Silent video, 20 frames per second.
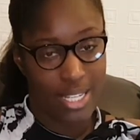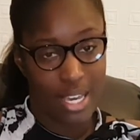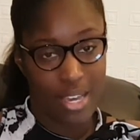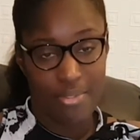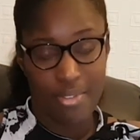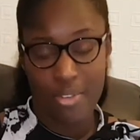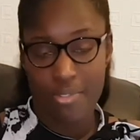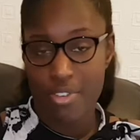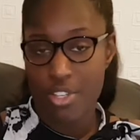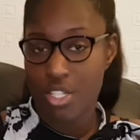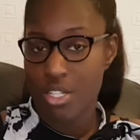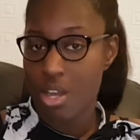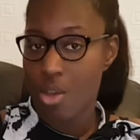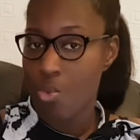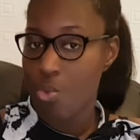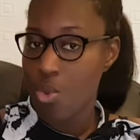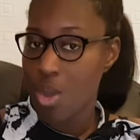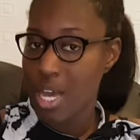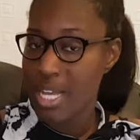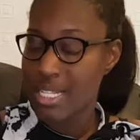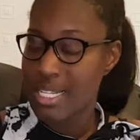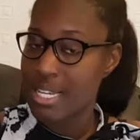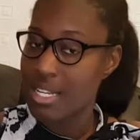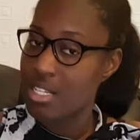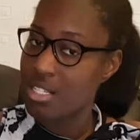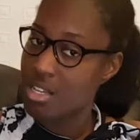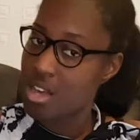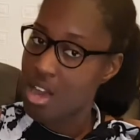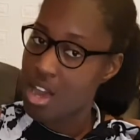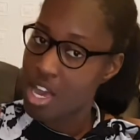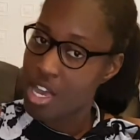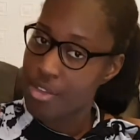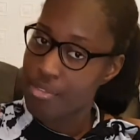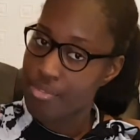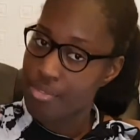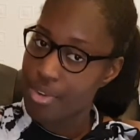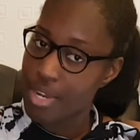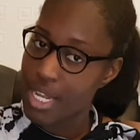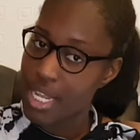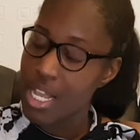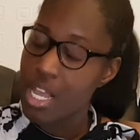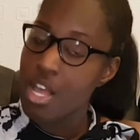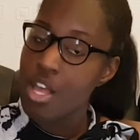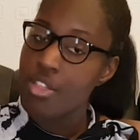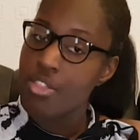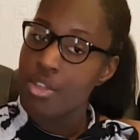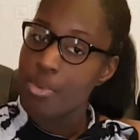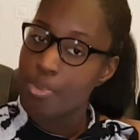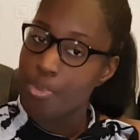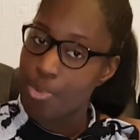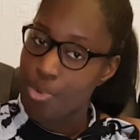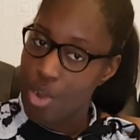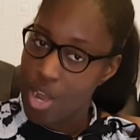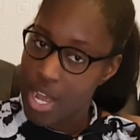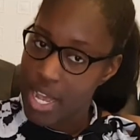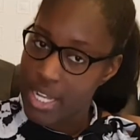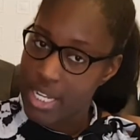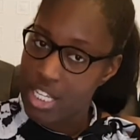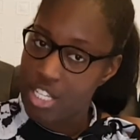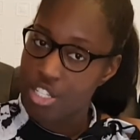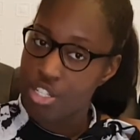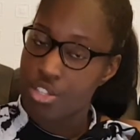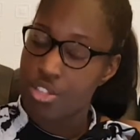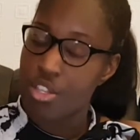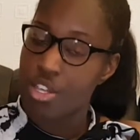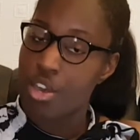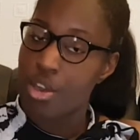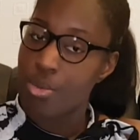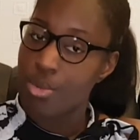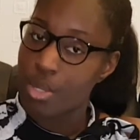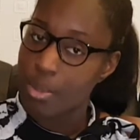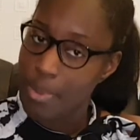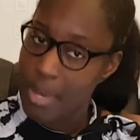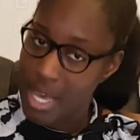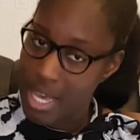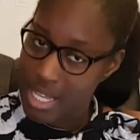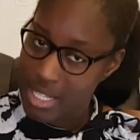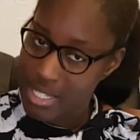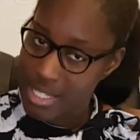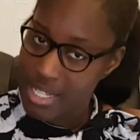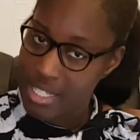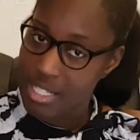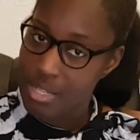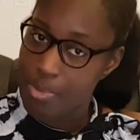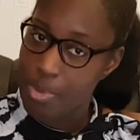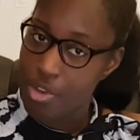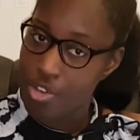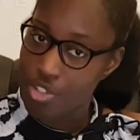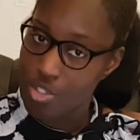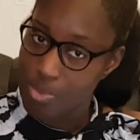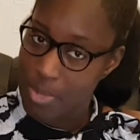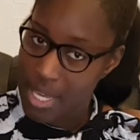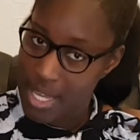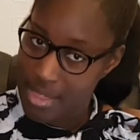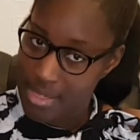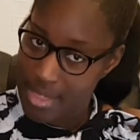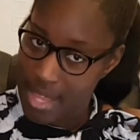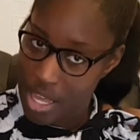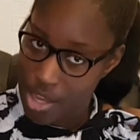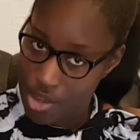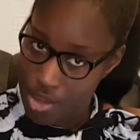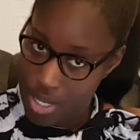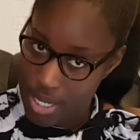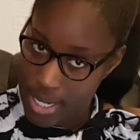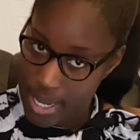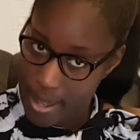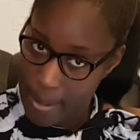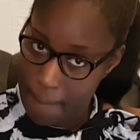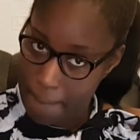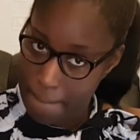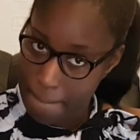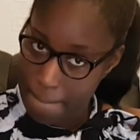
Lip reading: Even if it's not white and it's ivory, the bride is the only person that's supposed to be in that colour.